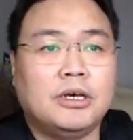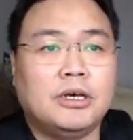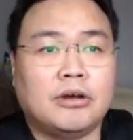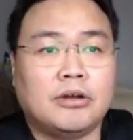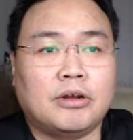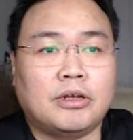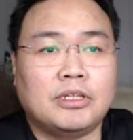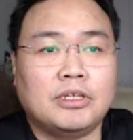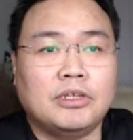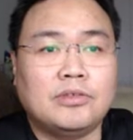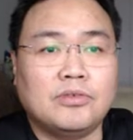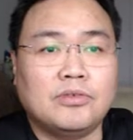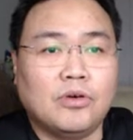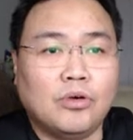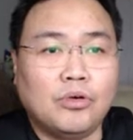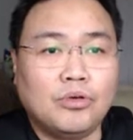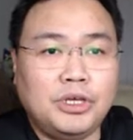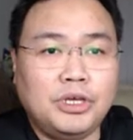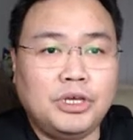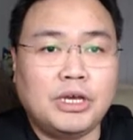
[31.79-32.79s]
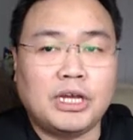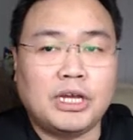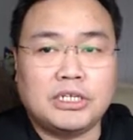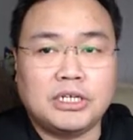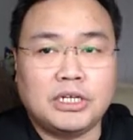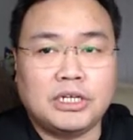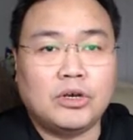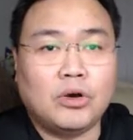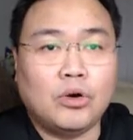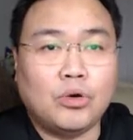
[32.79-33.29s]
Alright, this
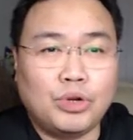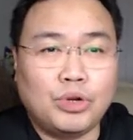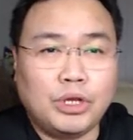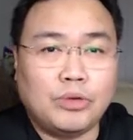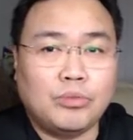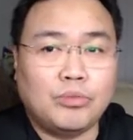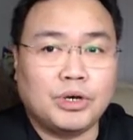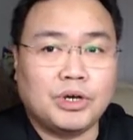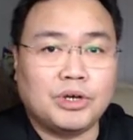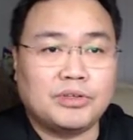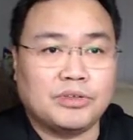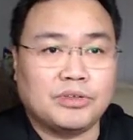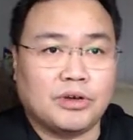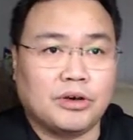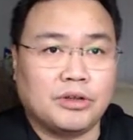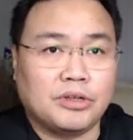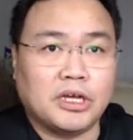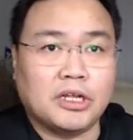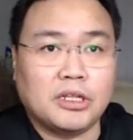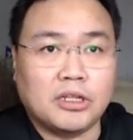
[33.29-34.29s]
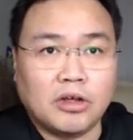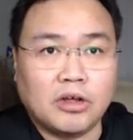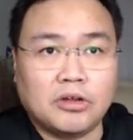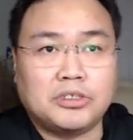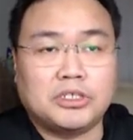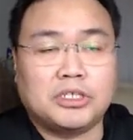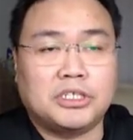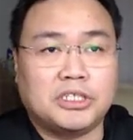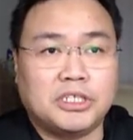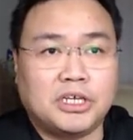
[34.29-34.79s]
actually only works on a
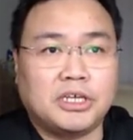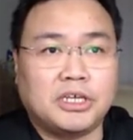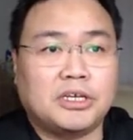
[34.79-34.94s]
Logitech